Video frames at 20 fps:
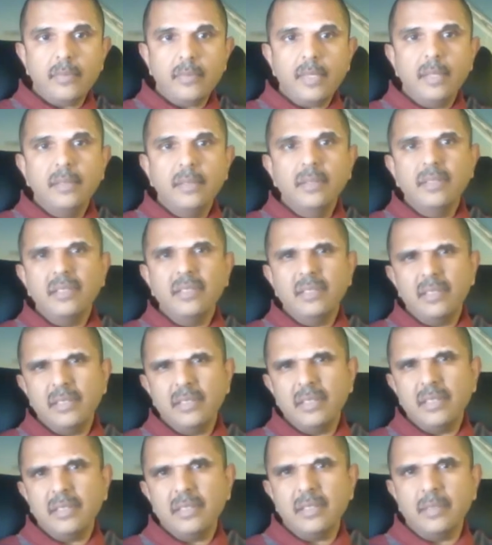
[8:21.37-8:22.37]
This is the
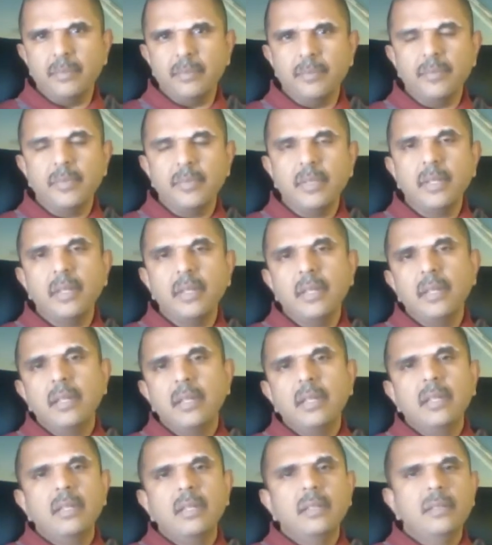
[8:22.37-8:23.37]
system.
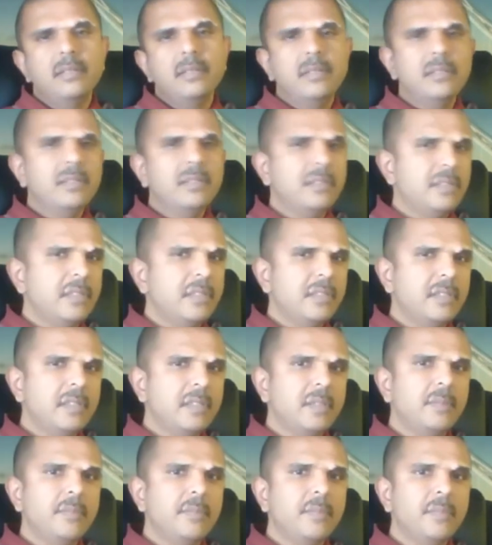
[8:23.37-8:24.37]
This is the
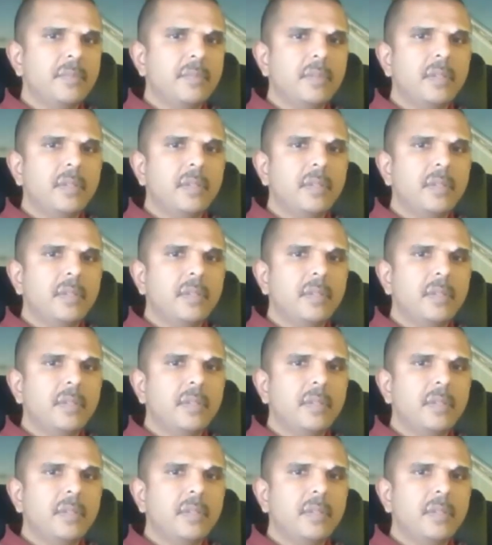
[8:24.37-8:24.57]
system